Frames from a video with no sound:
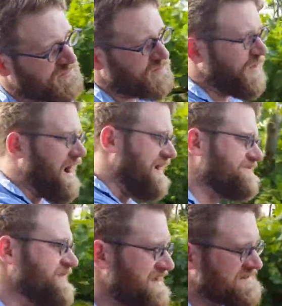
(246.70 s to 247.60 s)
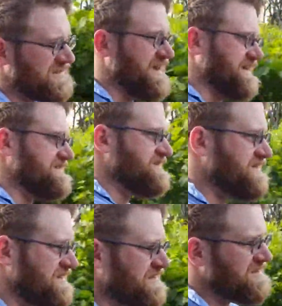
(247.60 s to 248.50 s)
after they select
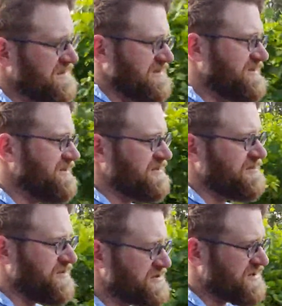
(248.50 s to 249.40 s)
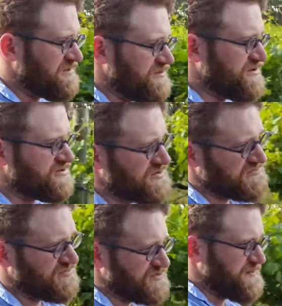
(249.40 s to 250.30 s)
the most
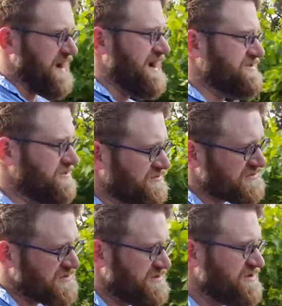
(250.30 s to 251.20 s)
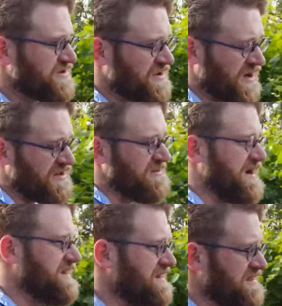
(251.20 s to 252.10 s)
Kimeride rich parcels, they only
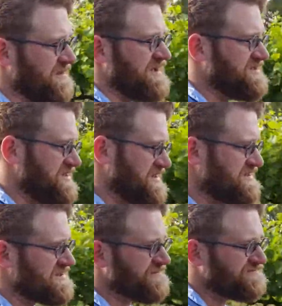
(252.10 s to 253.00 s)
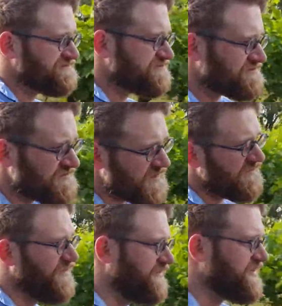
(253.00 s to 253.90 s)
make it in the best years.
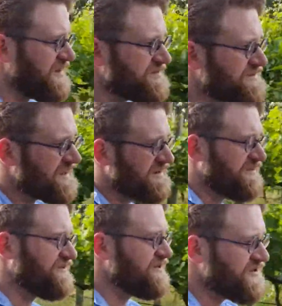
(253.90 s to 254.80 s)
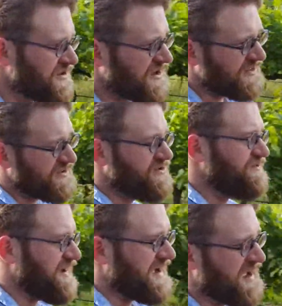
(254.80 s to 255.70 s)
15% of the
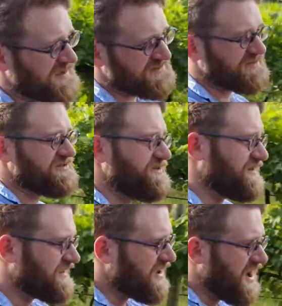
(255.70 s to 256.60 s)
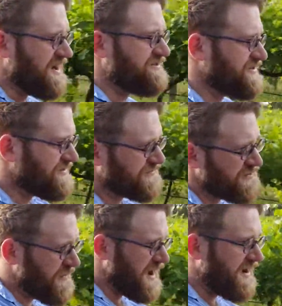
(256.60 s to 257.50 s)
cuvee has a sort of a light, sort of
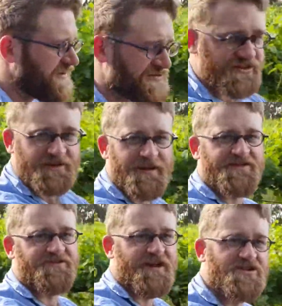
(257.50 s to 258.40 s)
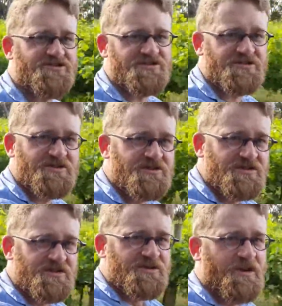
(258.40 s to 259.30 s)
few hours skip maceration.
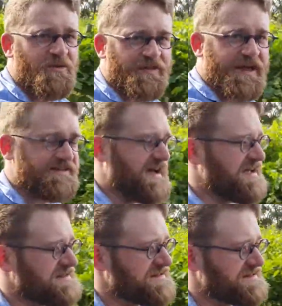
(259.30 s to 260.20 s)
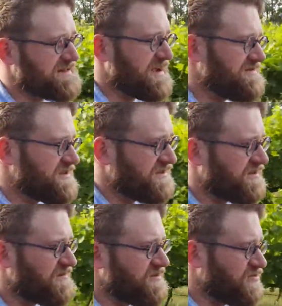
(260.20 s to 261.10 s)
And what that does is it gives it a
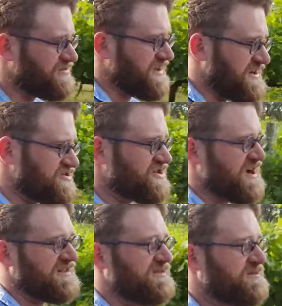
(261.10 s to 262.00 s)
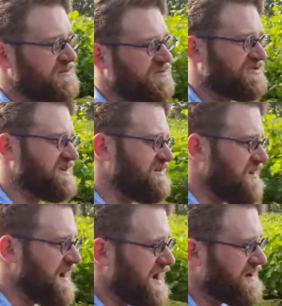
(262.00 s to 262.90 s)
little bit more texture, a little bit more
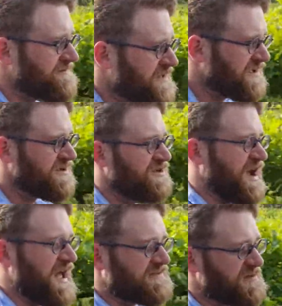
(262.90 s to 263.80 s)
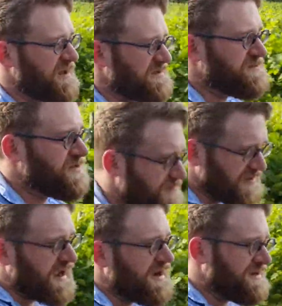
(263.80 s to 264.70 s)
terroir, as the best
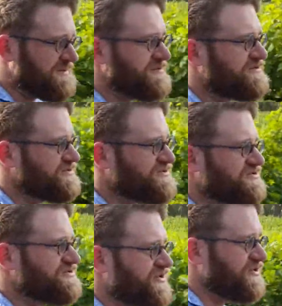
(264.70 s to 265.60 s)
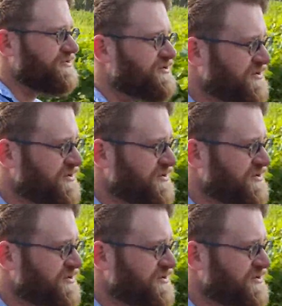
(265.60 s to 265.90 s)
Burgundian producers do.